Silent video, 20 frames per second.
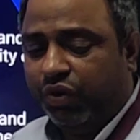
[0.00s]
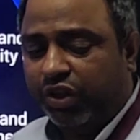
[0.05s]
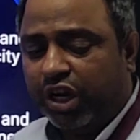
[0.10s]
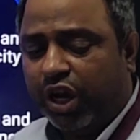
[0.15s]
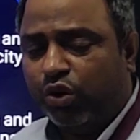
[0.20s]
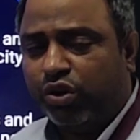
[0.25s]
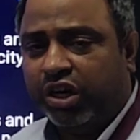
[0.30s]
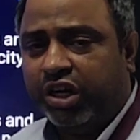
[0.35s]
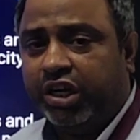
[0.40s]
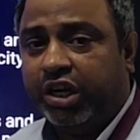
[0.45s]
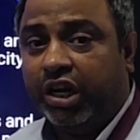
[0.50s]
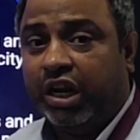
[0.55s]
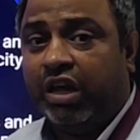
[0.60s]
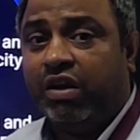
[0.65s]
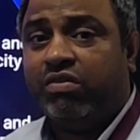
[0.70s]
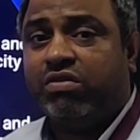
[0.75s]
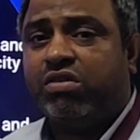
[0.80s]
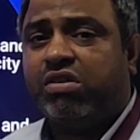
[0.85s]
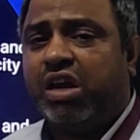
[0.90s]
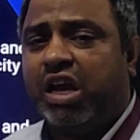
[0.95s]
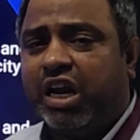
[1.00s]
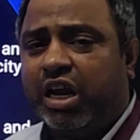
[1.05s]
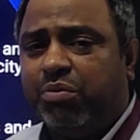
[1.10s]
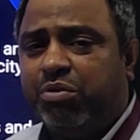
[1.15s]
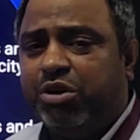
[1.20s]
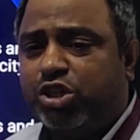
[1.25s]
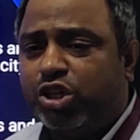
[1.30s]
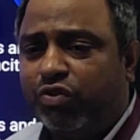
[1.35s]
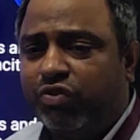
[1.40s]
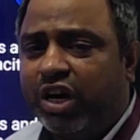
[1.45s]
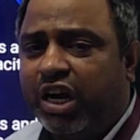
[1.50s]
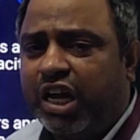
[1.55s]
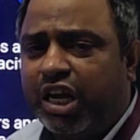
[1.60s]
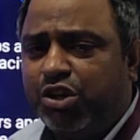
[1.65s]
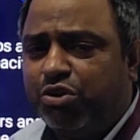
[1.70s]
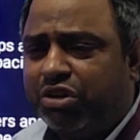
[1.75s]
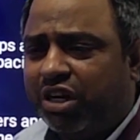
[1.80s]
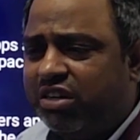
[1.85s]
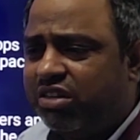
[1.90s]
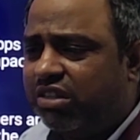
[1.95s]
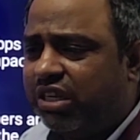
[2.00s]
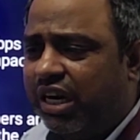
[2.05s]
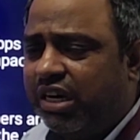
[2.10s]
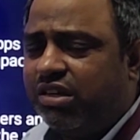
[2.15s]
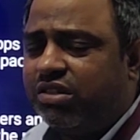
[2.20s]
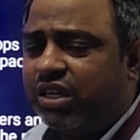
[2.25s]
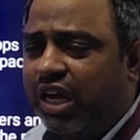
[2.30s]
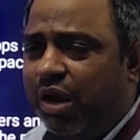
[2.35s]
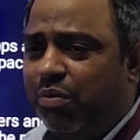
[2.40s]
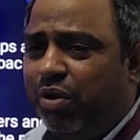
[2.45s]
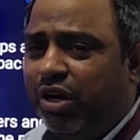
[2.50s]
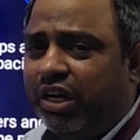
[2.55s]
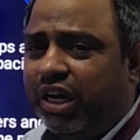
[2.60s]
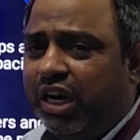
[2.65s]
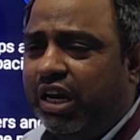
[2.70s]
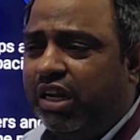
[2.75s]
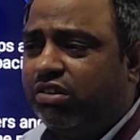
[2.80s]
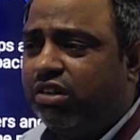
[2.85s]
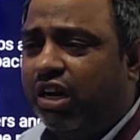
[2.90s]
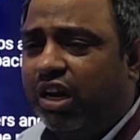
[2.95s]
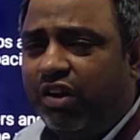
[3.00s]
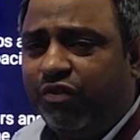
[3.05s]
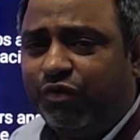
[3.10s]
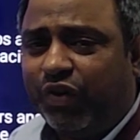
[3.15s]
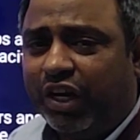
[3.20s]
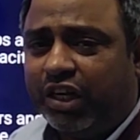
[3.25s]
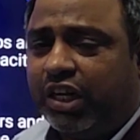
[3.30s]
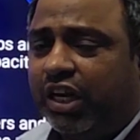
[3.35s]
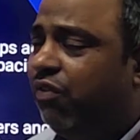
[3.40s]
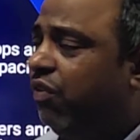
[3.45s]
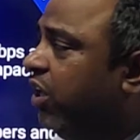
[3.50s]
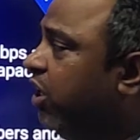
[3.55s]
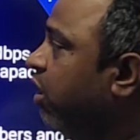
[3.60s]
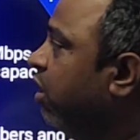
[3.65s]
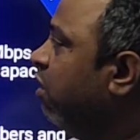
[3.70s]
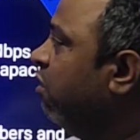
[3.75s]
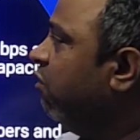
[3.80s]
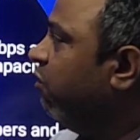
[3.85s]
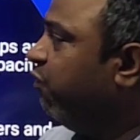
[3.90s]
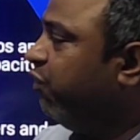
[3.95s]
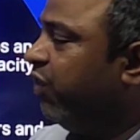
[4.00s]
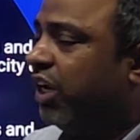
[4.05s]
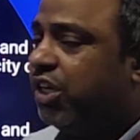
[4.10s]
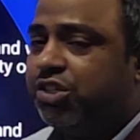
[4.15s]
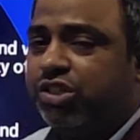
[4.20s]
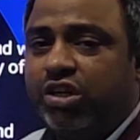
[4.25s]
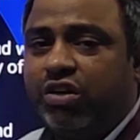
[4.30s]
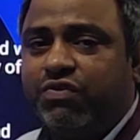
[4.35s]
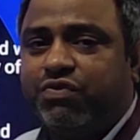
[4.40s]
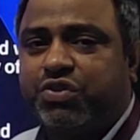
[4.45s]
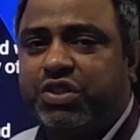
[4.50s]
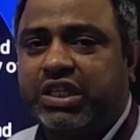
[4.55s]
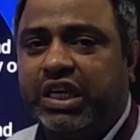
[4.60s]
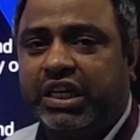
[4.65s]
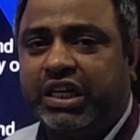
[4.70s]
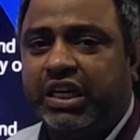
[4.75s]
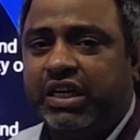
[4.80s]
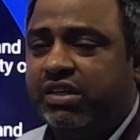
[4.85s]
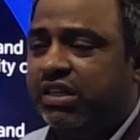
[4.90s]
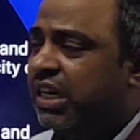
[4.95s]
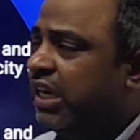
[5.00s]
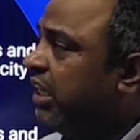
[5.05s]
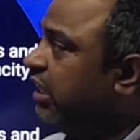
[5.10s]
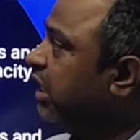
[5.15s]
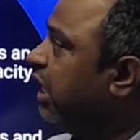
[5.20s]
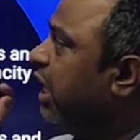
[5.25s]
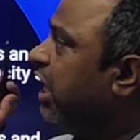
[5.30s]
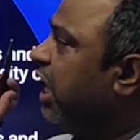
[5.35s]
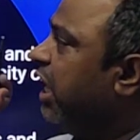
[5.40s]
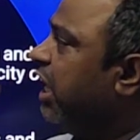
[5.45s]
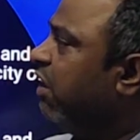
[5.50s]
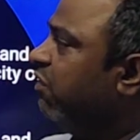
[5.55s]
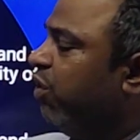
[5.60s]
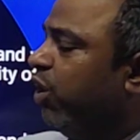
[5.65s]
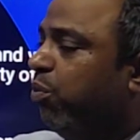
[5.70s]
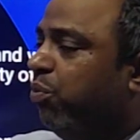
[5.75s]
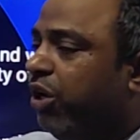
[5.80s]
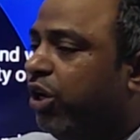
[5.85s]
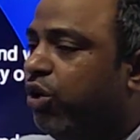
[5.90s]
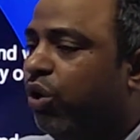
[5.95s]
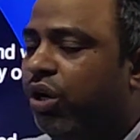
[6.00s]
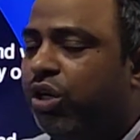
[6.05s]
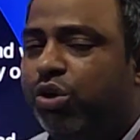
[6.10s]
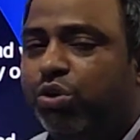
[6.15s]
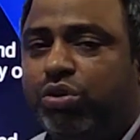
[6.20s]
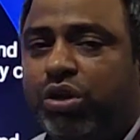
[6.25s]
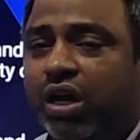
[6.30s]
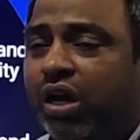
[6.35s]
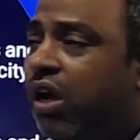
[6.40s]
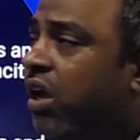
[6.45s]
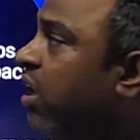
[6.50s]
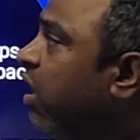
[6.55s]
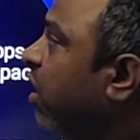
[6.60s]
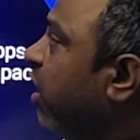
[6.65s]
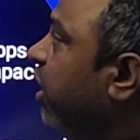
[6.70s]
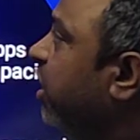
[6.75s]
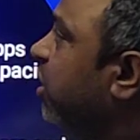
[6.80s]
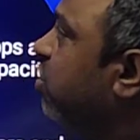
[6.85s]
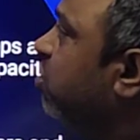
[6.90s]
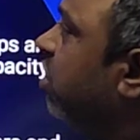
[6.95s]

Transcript: without any delay. Terabits of data you can send simultaneously, effectively, fraction of second. The data will be going to the